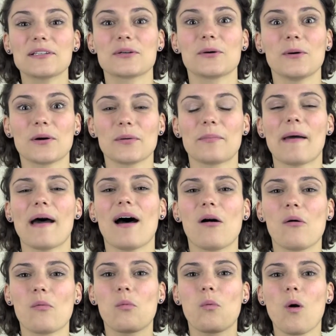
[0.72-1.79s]
talk
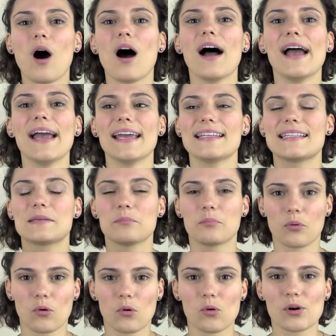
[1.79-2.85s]
about why it's
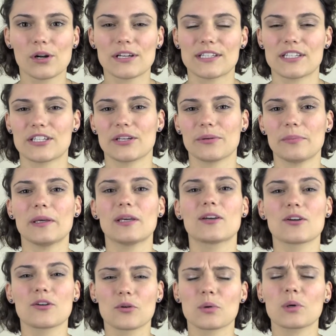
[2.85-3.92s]
important to be
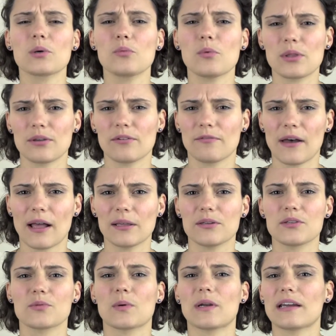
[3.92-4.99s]
congruent with your
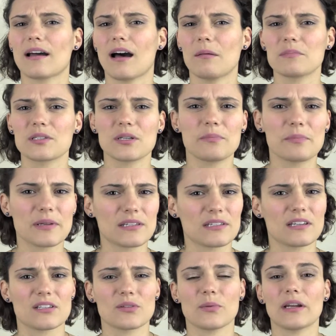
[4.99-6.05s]
values when it comes to
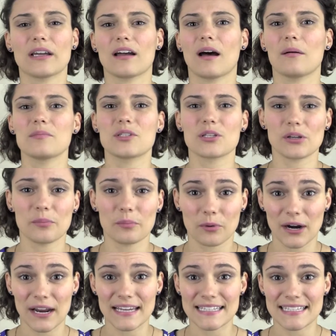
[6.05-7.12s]
business, when it comes to your
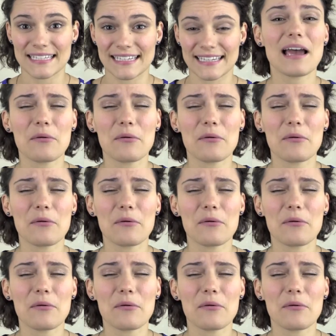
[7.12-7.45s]
branding.